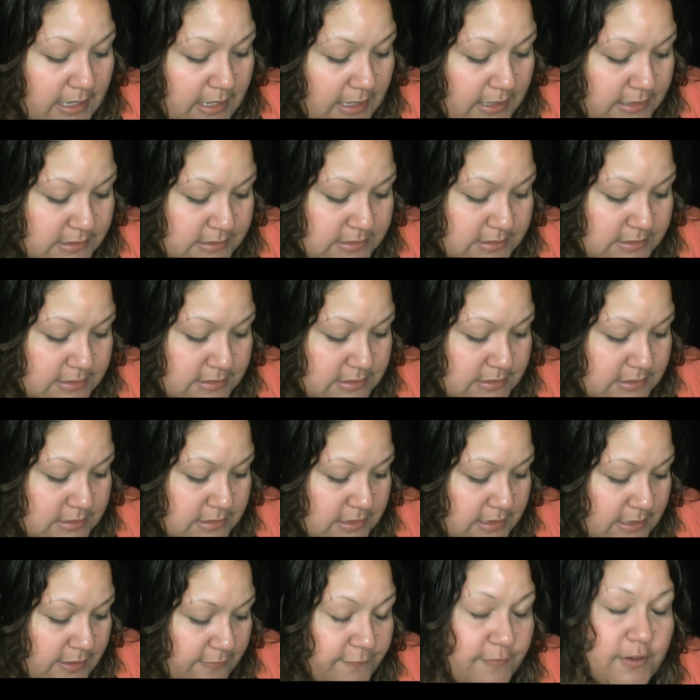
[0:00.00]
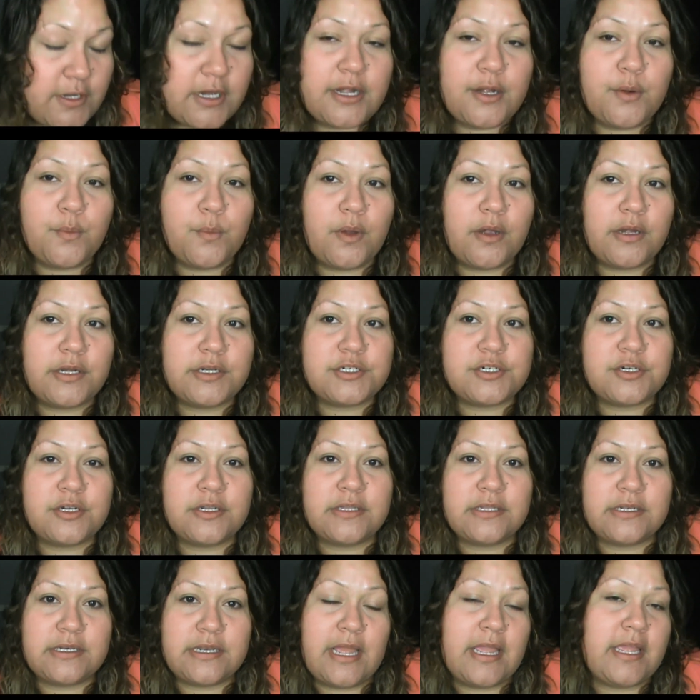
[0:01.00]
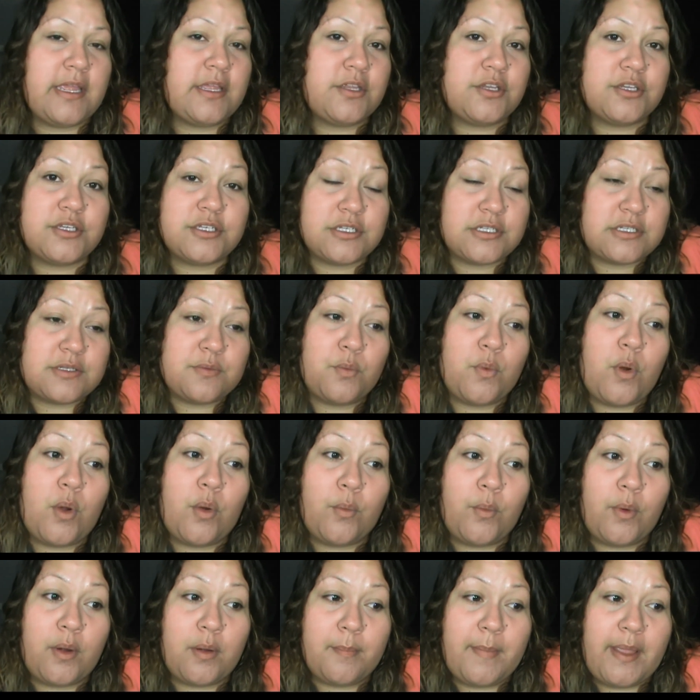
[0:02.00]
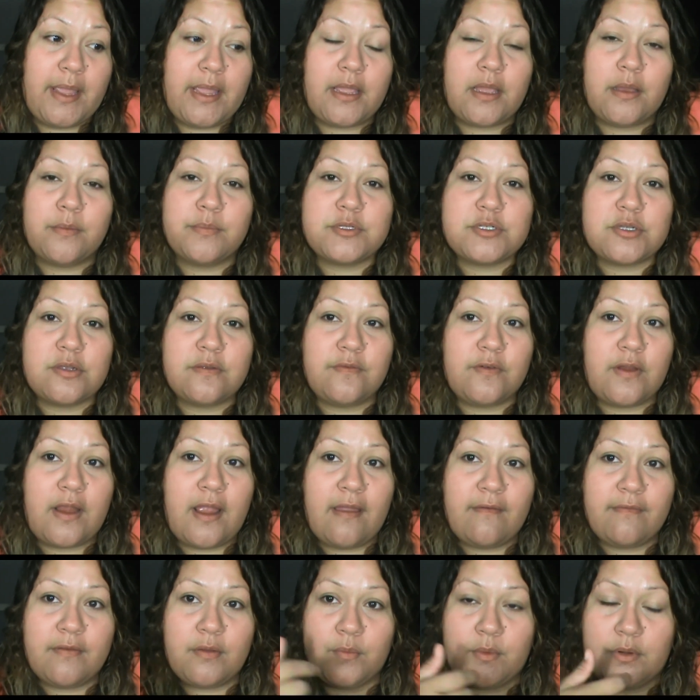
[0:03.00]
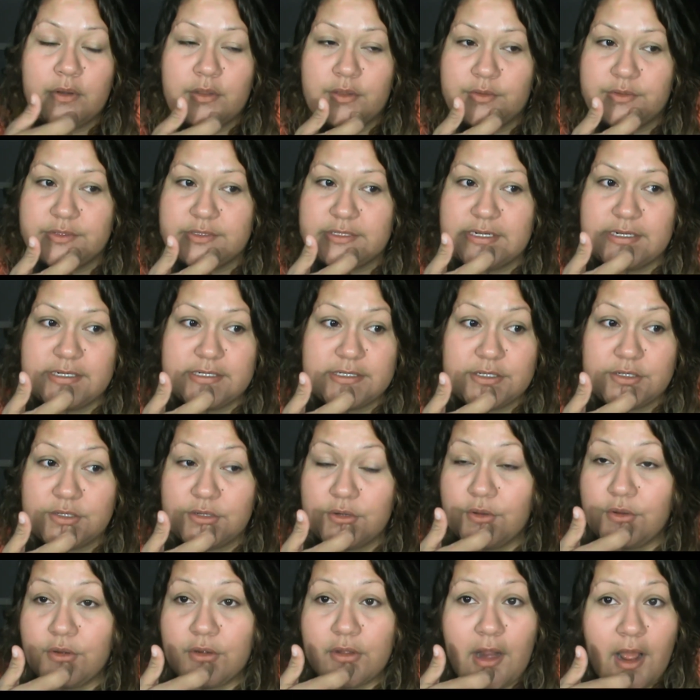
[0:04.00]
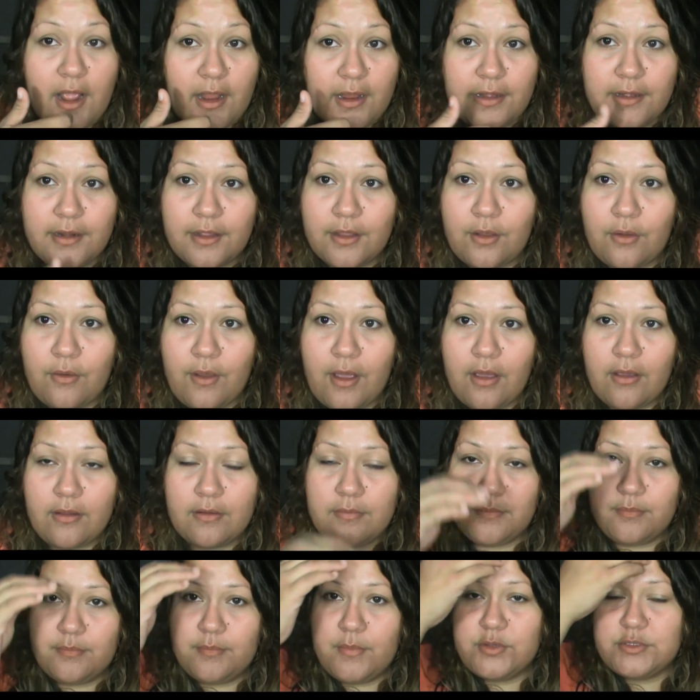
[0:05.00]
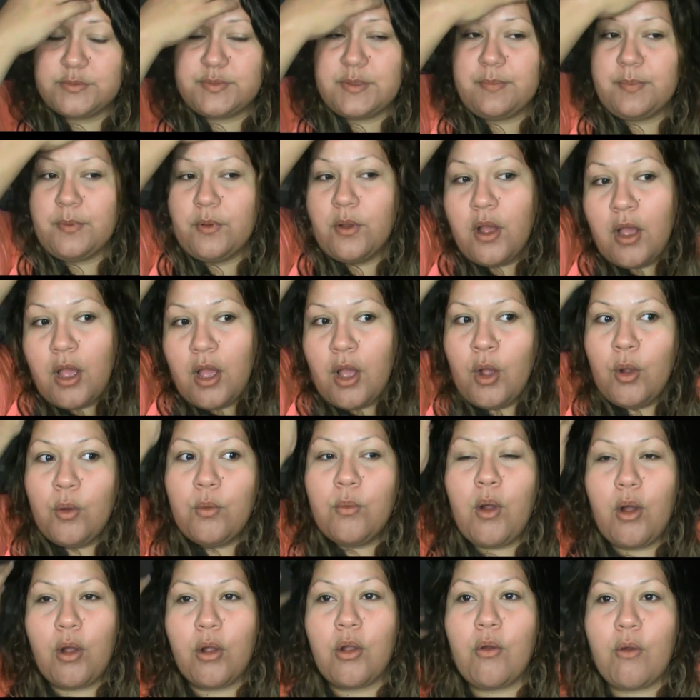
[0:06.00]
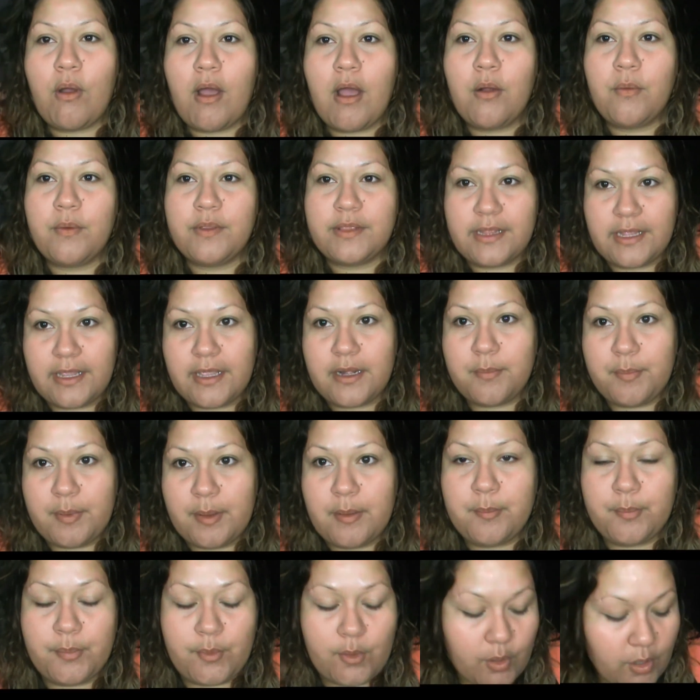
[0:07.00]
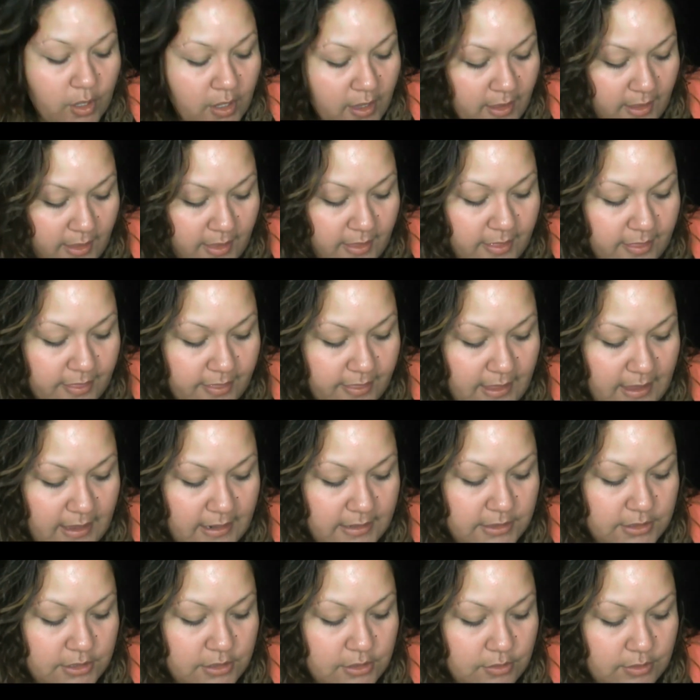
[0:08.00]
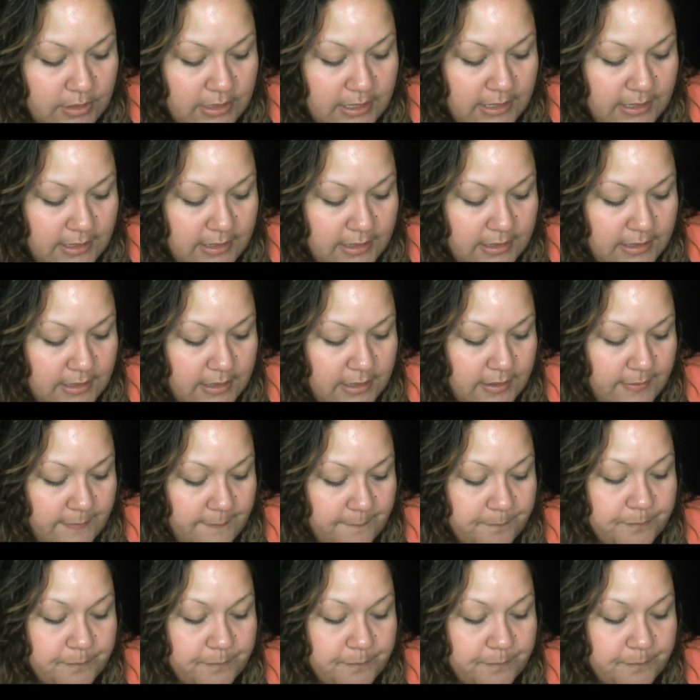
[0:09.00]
it's if you're gonna wear it during the day, you just won't wear makeup. So if you're having one of those days, you know you're not gonna go out, and most people won't go out when they get a pimple, then you can